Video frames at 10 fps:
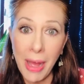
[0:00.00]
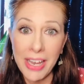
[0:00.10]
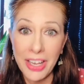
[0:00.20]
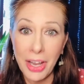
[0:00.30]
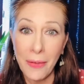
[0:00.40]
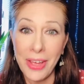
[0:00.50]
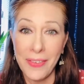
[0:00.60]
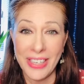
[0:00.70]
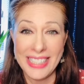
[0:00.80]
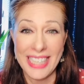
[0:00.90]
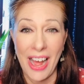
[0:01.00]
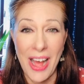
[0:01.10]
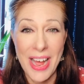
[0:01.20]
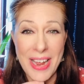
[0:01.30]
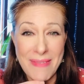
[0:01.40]
my Louis
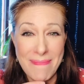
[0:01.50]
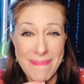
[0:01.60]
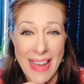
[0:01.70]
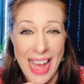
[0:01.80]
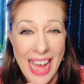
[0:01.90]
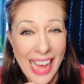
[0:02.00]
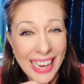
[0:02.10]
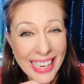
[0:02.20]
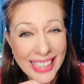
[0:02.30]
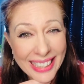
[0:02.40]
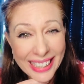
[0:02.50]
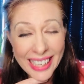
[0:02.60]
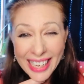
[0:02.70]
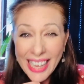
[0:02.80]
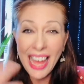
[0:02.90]
Vuitton bag.
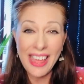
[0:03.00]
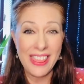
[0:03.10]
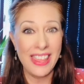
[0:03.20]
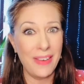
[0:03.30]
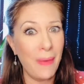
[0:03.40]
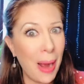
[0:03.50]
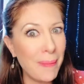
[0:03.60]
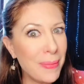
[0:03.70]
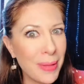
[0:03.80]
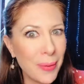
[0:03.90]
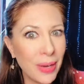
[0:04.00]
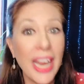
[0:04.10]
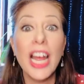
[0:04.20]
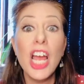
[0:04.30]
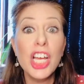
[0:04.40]
And they probably were
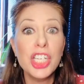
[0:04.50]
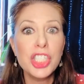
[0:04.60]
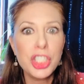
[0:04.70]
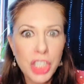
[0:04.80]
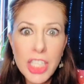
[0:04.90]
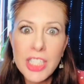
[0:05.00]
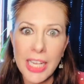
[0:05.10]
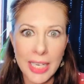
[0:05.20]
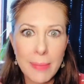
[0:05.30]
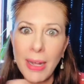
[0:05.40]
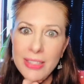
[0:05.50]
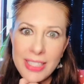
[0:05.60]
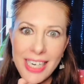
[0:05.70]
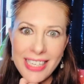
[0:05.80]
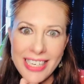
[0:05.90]
like, she's thinking about
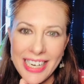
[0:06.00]
stealing it.